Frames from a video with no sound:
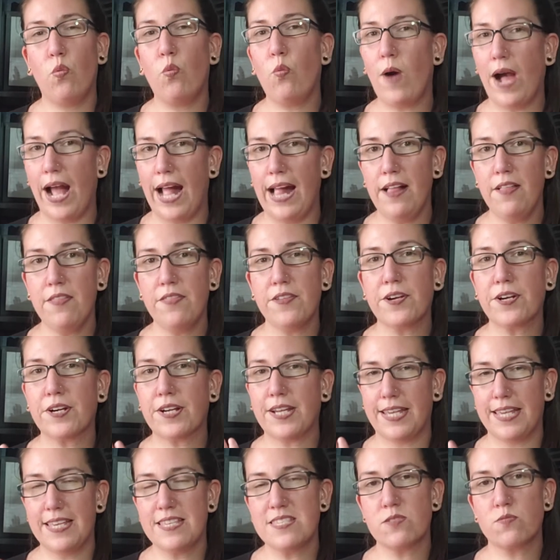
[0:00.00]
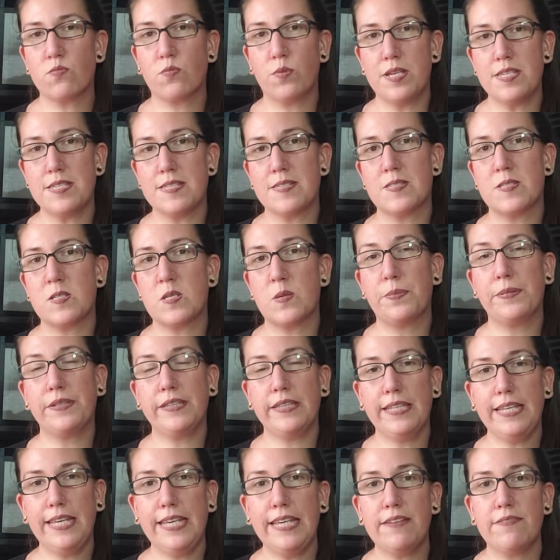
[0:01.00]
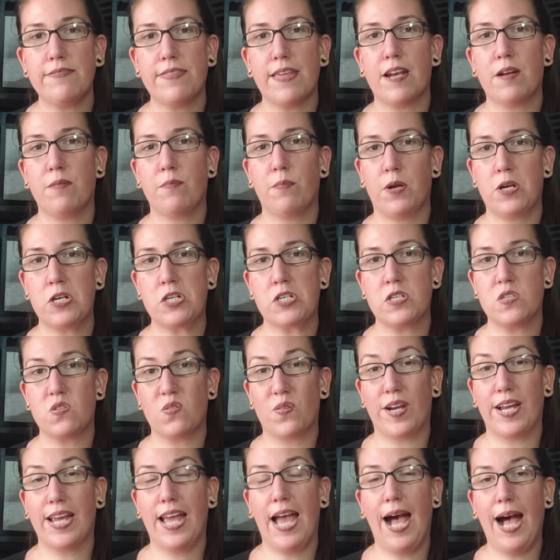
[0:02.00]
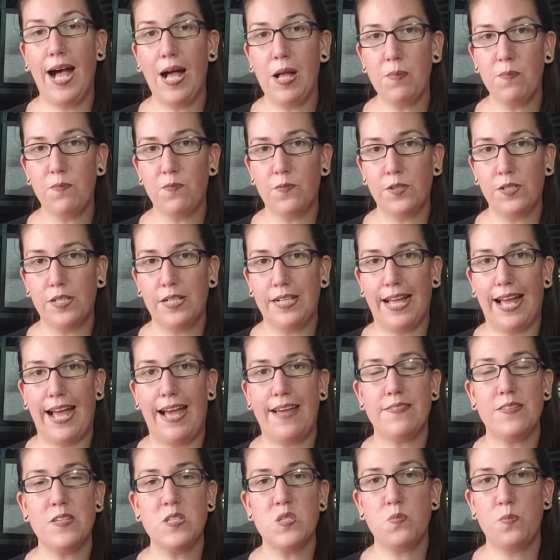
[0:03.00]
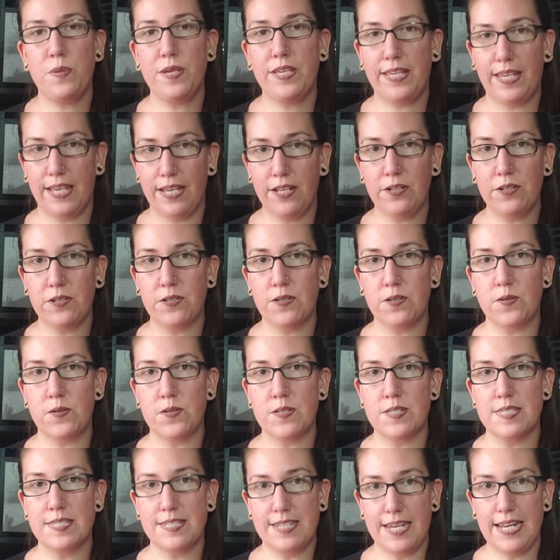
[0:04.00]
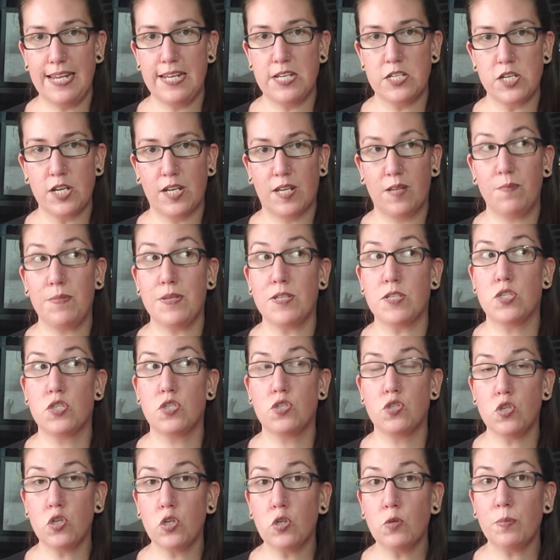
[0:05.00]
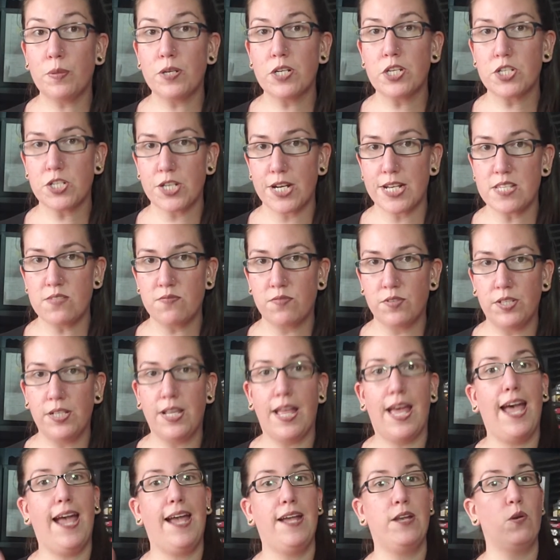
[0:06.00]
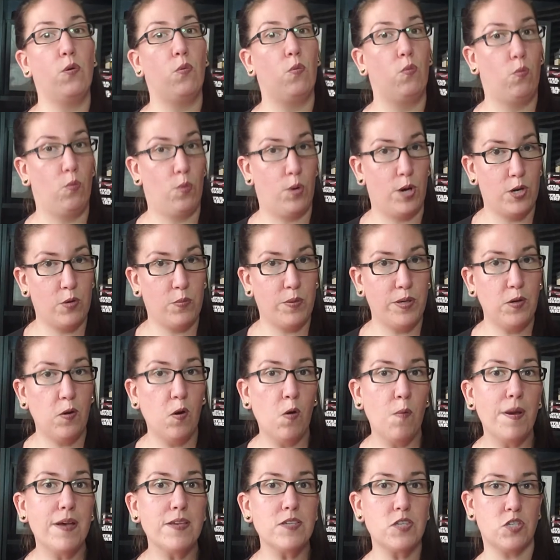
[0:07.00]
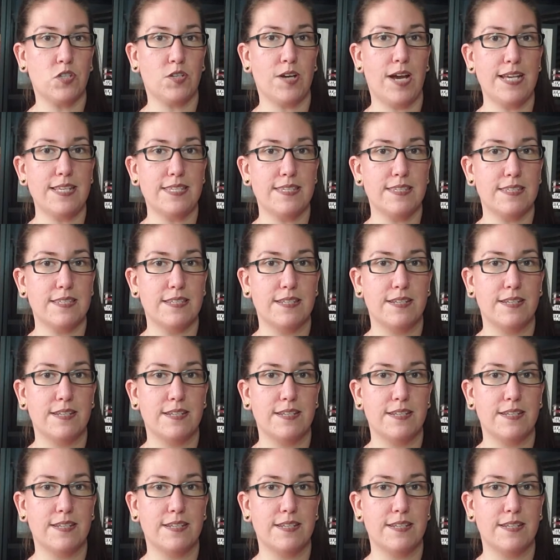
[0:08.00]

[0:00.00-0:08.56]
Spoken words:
while there is reasons to believe that immersion is very helpful, at this beginner stage, it can be super stressful. And what do we know about stress?